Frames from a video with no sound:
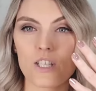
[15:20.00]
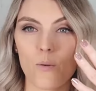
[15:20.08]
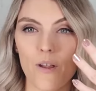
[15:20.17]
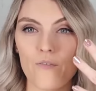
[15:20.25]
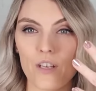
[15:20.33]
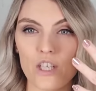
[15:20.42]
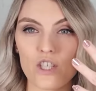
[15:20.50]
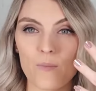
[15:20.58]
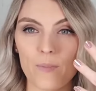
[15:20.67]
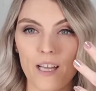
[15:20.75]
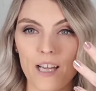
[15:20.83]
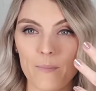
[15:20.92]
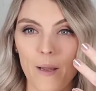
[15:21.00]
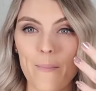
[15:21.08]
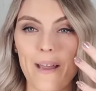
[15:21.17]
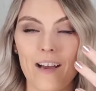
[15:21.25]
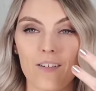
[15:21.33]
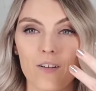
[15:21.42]
So I finished applying
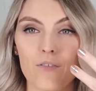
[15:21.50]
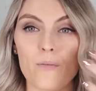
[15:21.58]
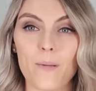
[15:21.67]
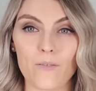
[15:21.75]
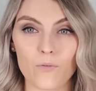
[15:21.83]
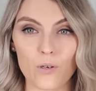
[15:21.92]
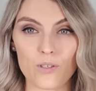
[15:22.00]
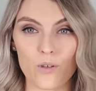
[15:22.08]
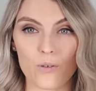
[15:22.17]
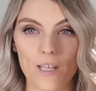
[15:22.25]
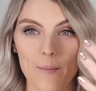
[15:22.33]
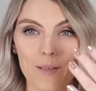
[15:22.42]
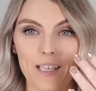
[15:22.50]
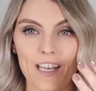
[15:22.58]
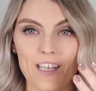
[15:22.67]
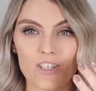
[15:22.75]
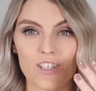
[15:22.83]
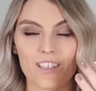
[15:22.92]
my powder for my rose gold
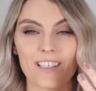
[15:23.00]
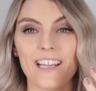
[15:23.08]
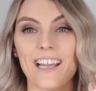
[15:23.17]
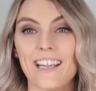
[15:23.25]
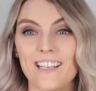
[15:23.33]
application.